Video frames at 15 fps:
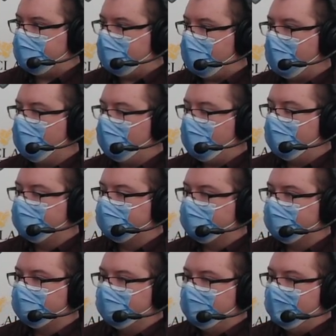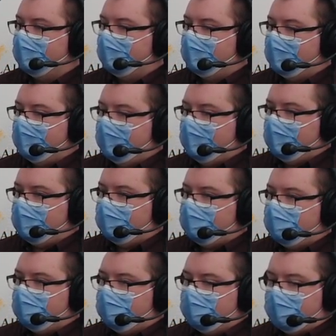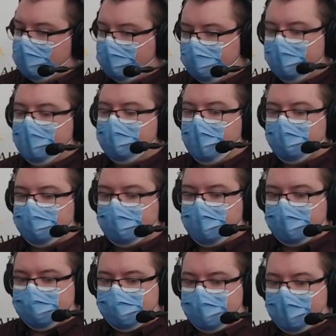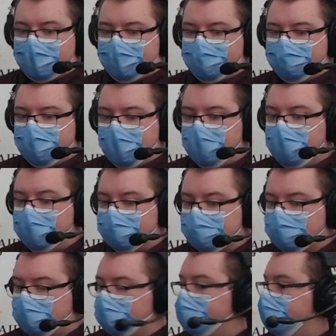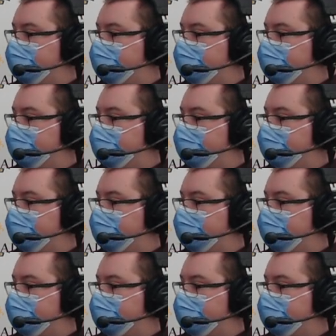However, the other thing about this uh, this tournament in